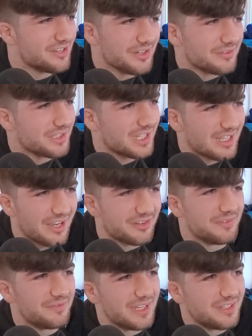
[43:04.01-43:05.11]
you everything, how
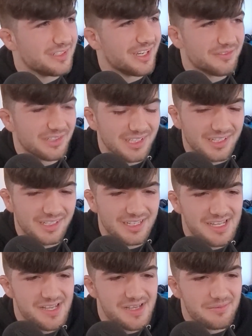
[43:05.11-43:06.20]
it felt, everything.
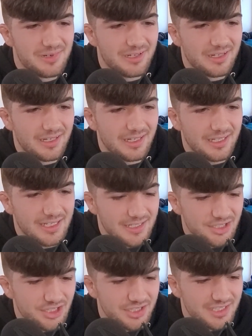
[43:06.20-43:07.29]
But he
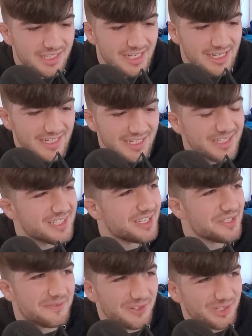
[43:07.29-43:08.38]
hits
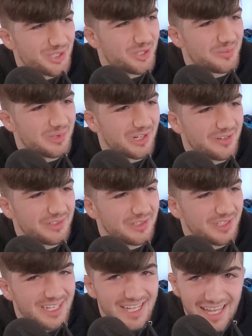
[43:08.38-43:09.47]
his first armbar ever,
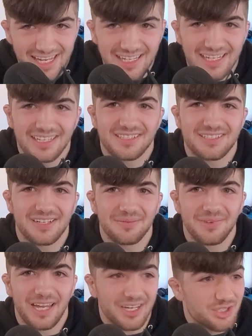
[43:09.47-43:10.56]
and he gets
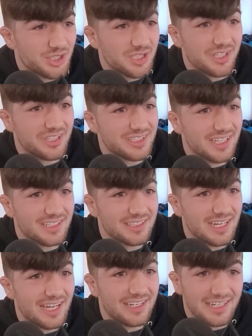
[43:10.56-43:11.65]
up and he just looks at his
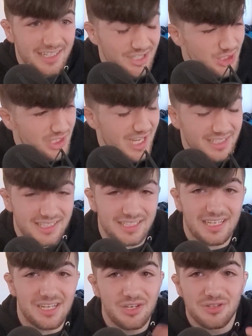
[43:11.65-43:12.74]
dad, and he just has this
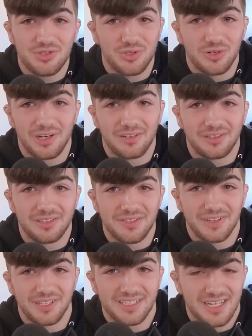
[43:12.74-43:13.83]
huge grin on his
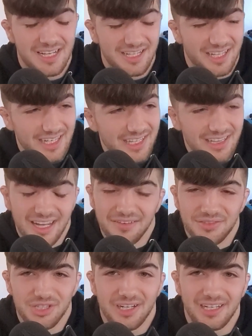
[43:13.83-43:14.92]
face. Like in live
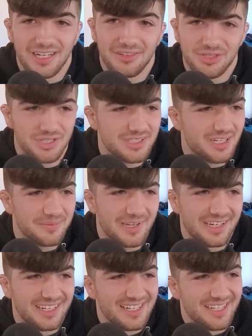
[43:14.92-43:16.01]
training, I was just like, man,
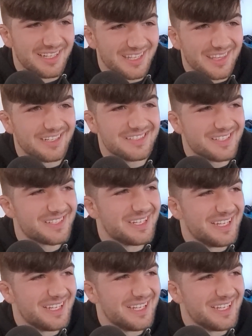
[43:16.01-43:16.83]
like that's